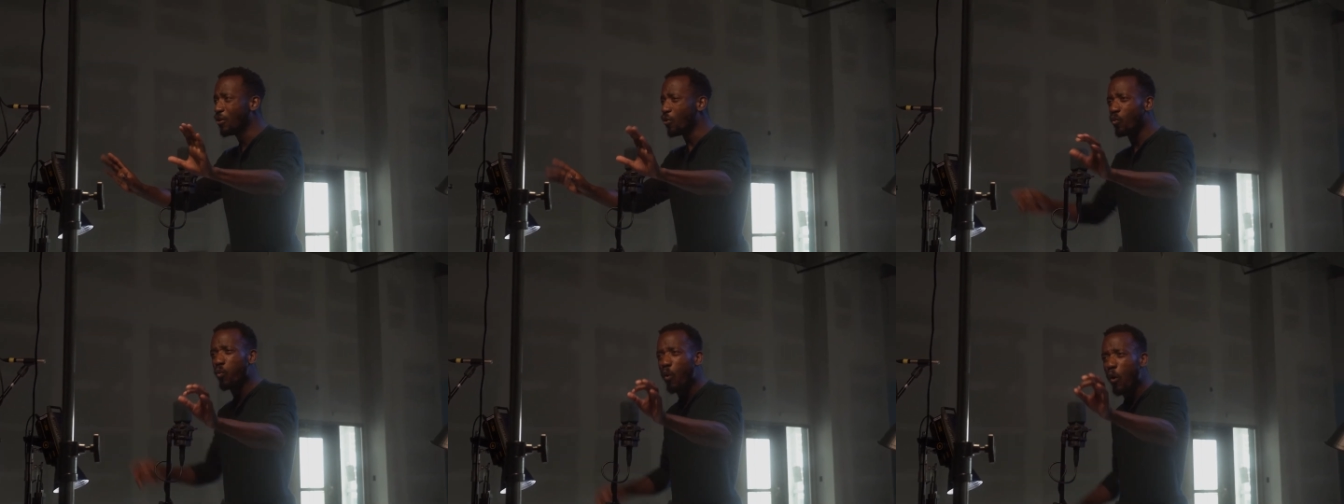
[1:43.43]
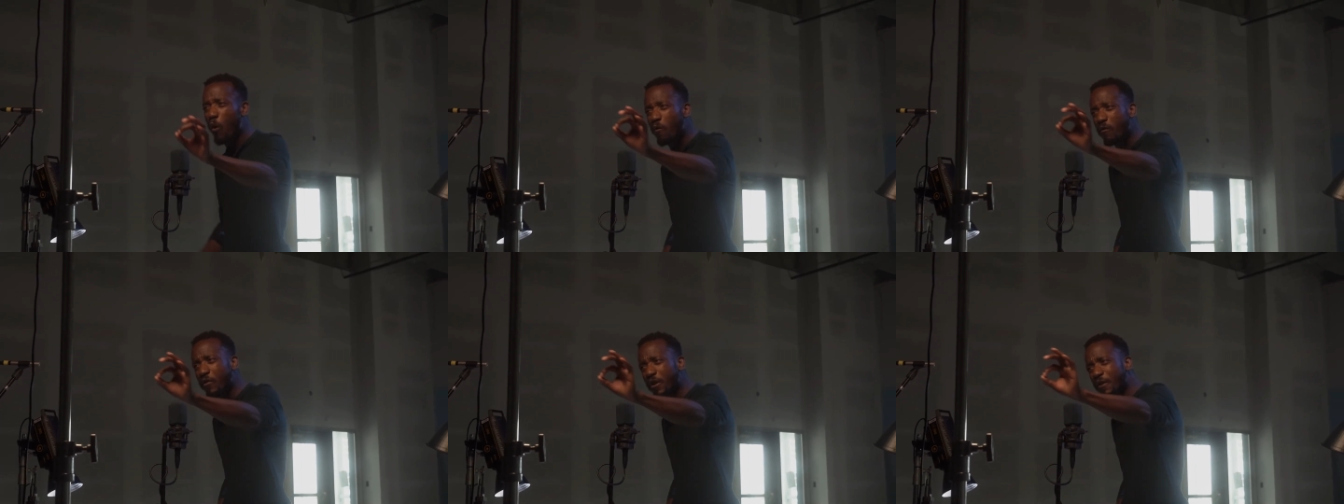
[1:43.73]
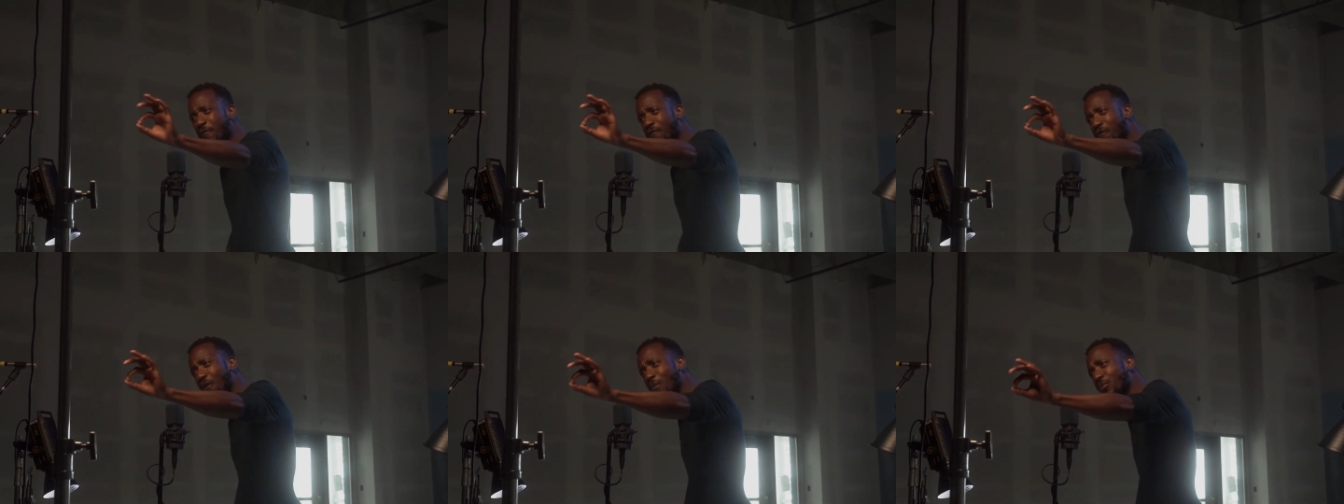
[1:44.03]

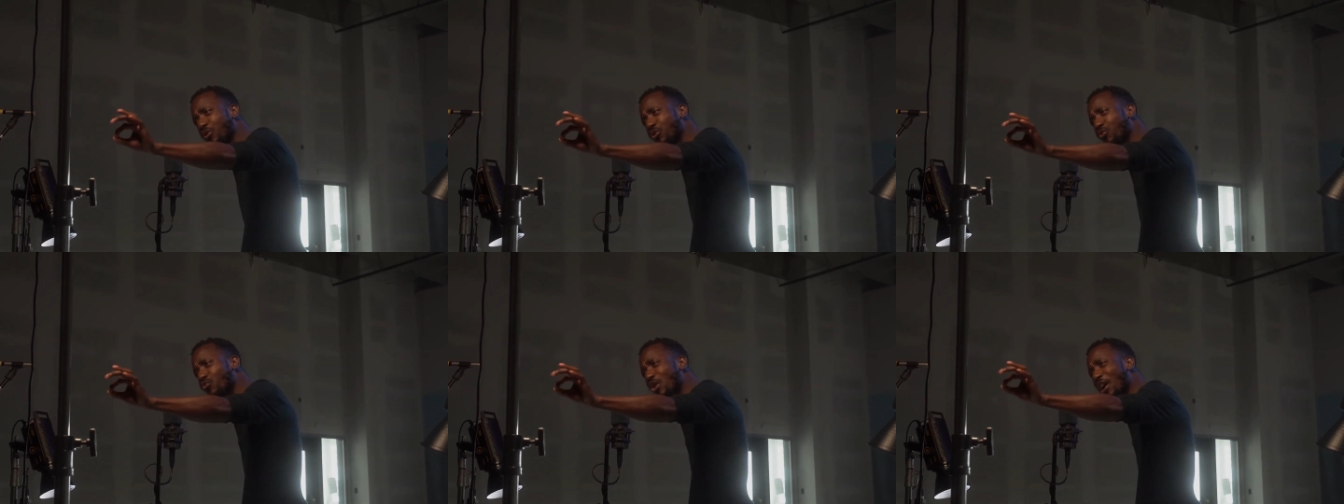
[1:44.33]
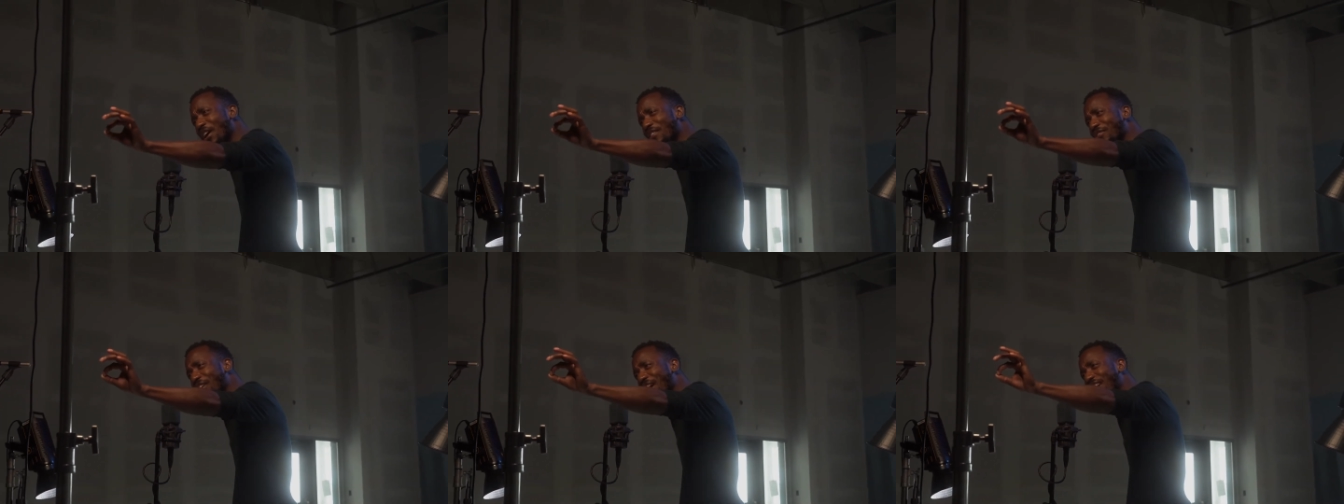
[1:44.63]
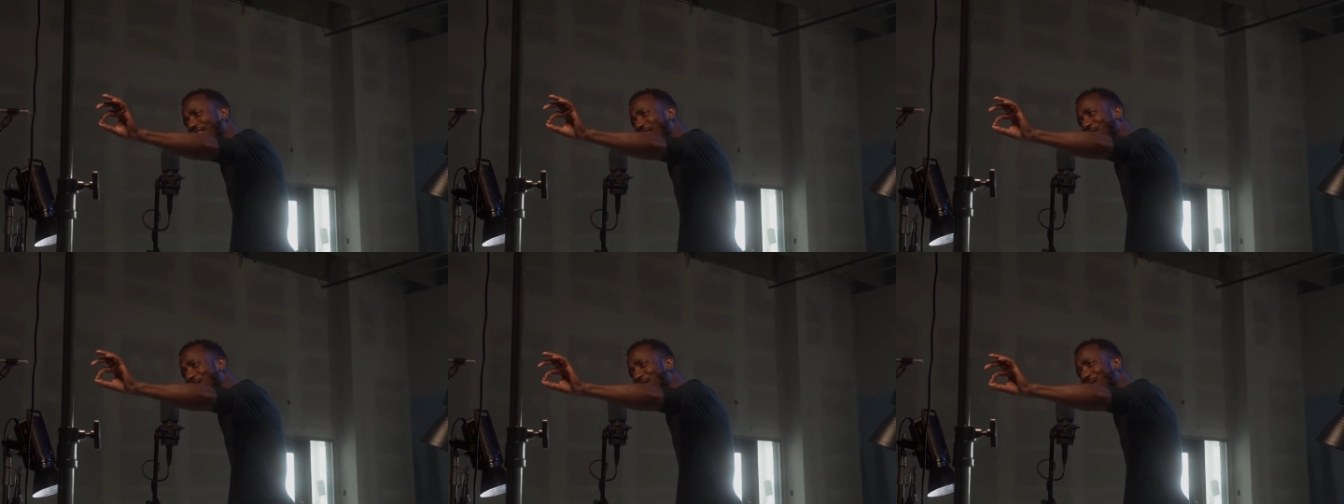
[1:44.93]
woven from thread
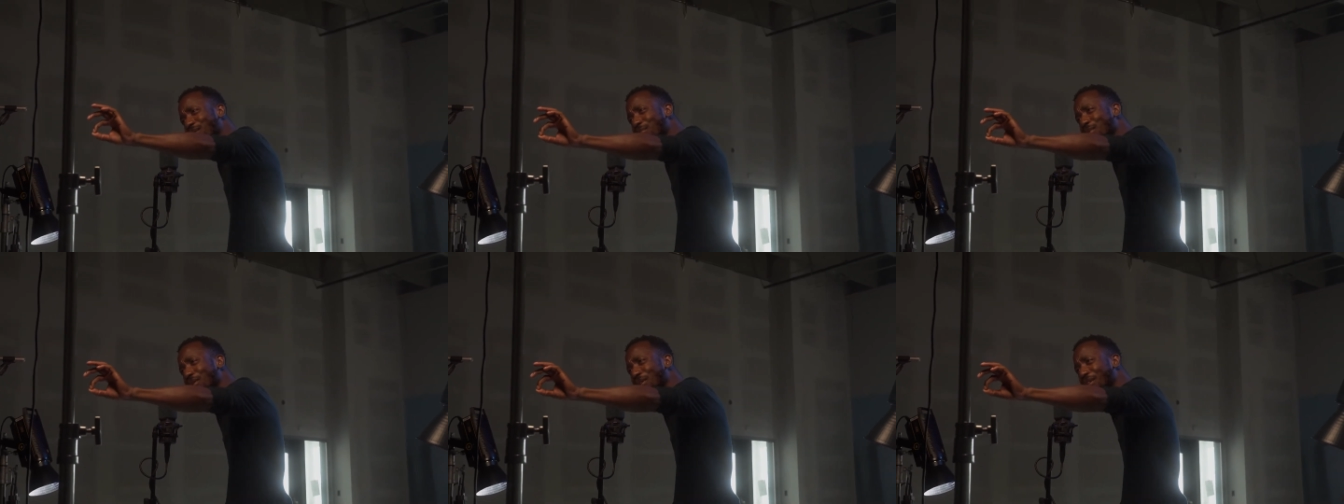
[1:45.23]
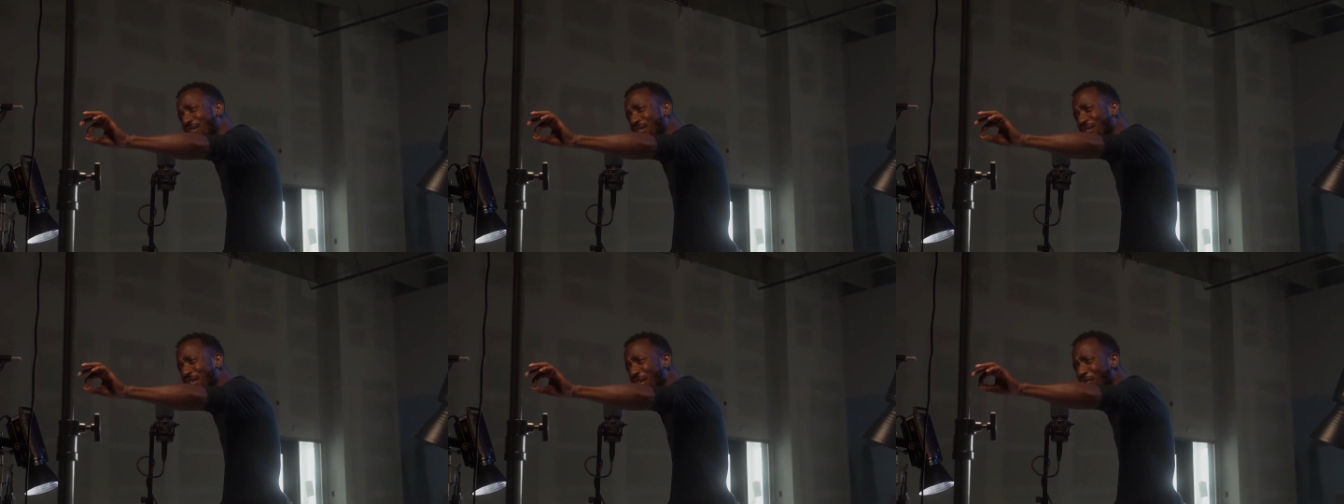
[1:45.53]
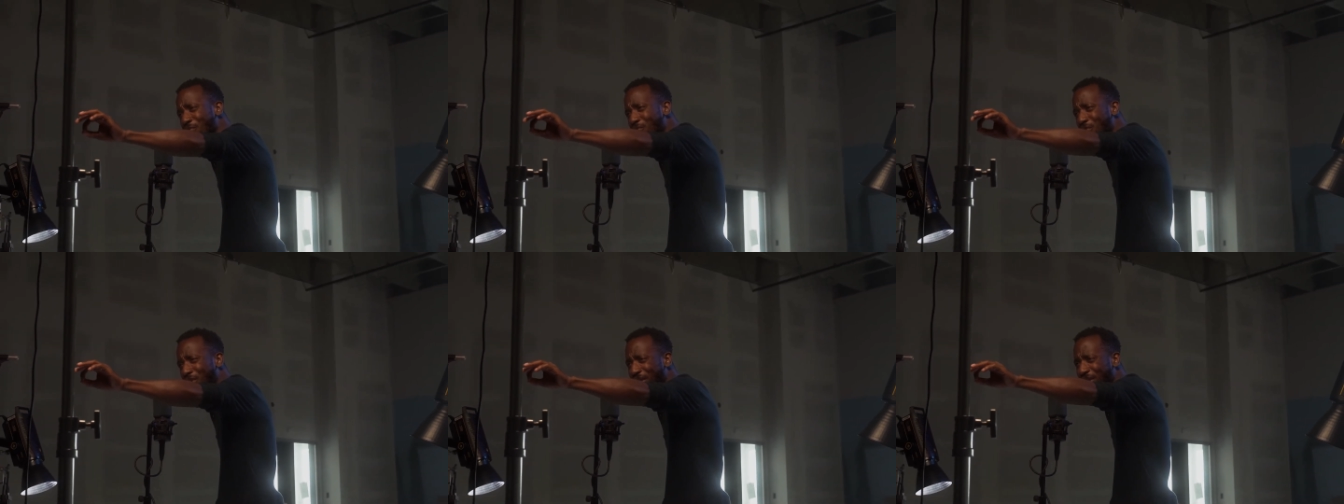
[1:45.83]
that shimmered because
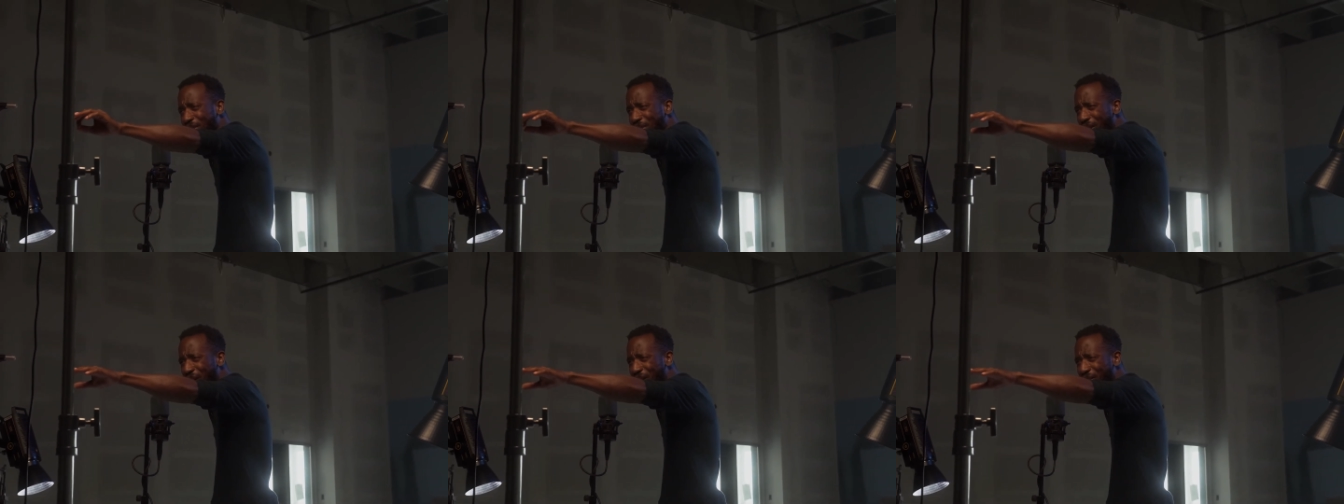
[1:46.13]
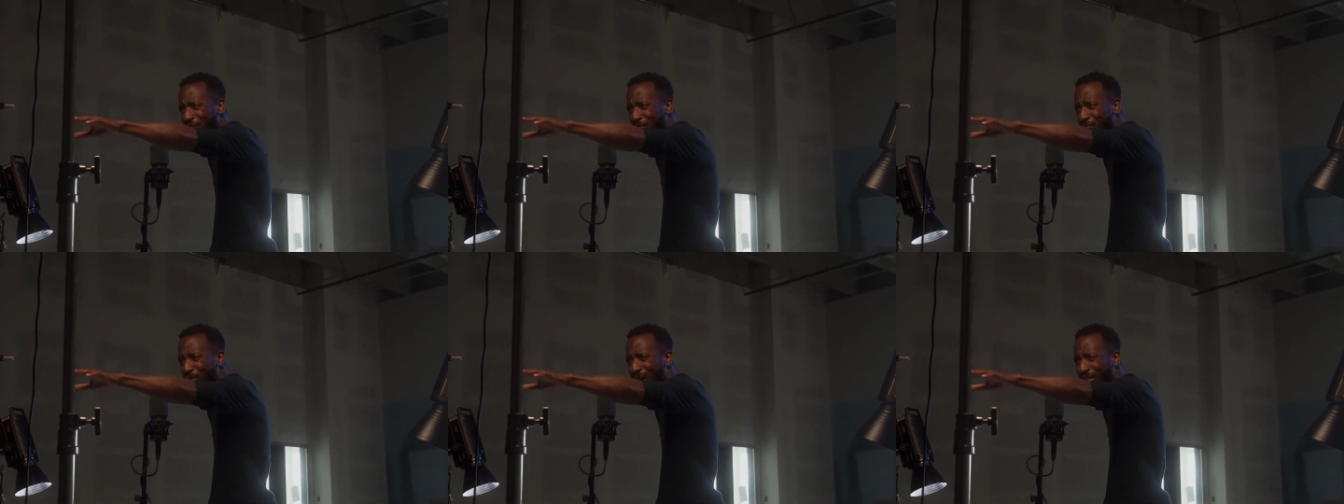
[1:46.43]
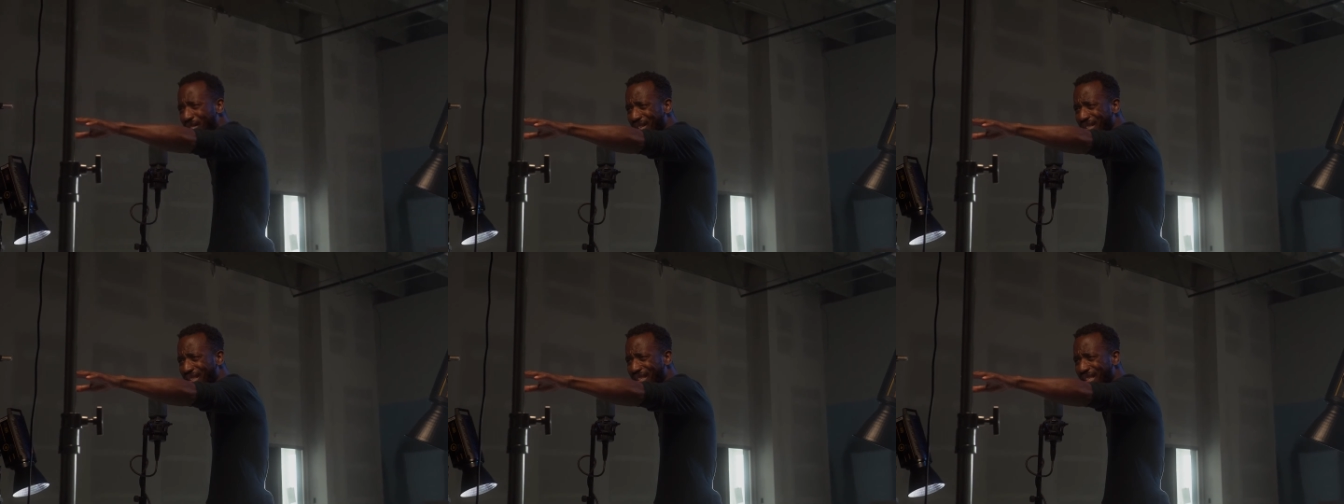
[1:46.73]
it was touched
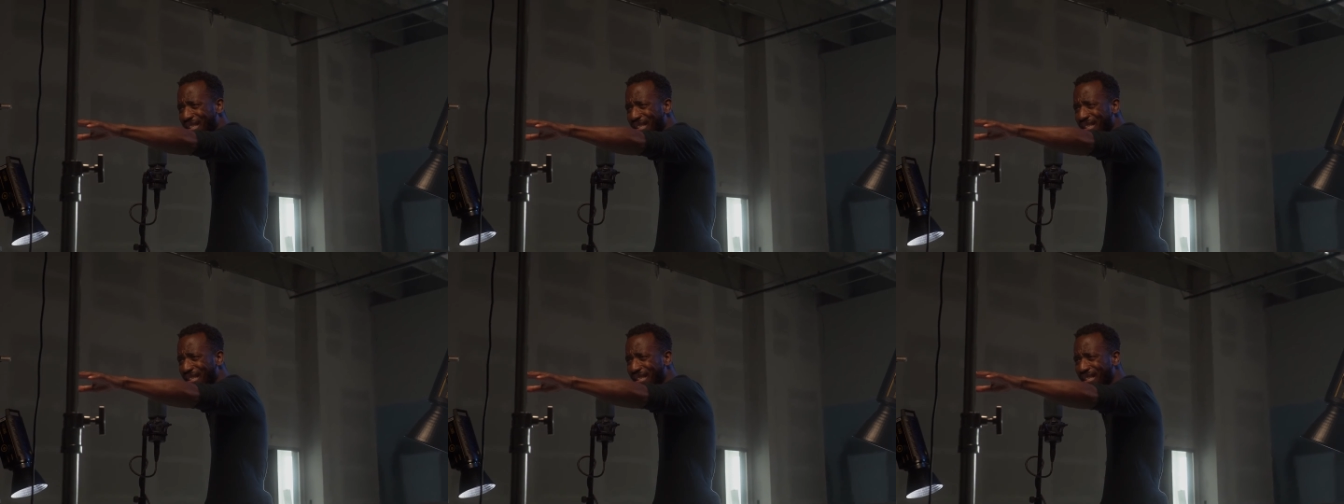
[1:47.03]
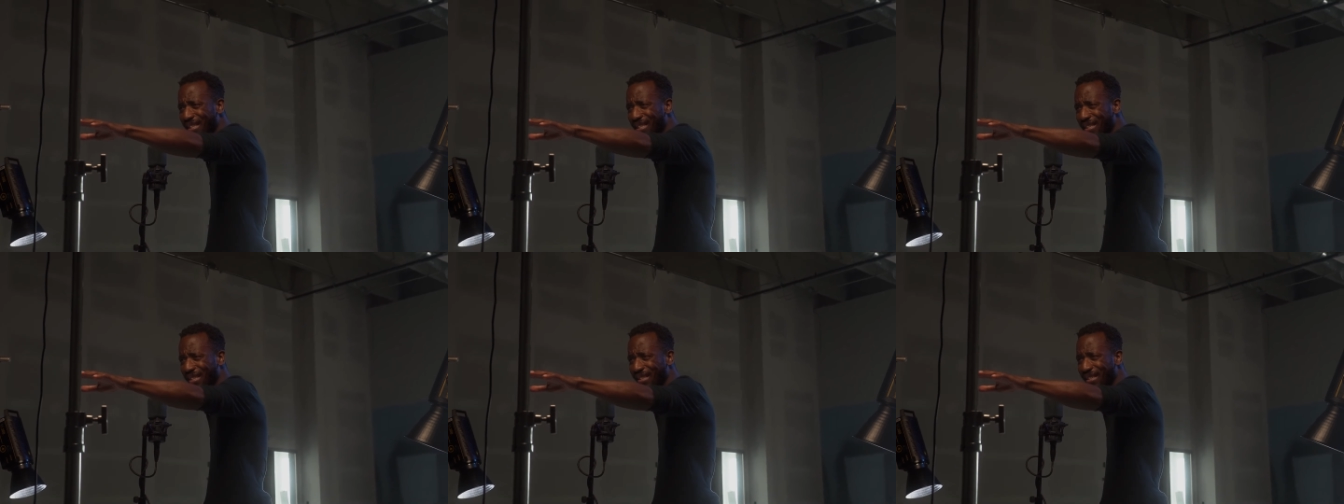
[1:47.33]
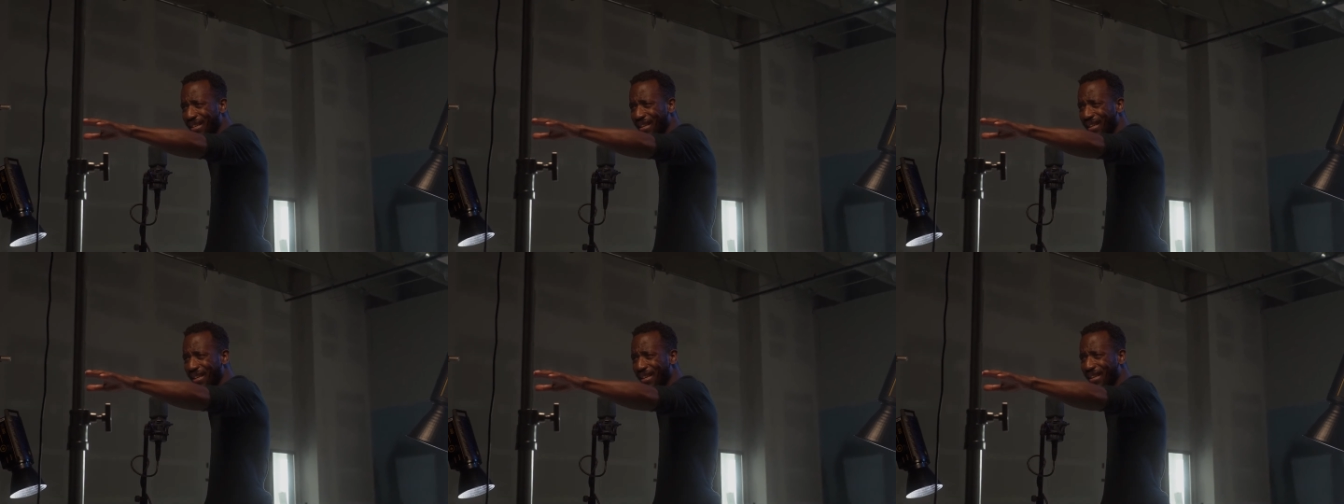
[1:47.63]
by the deities.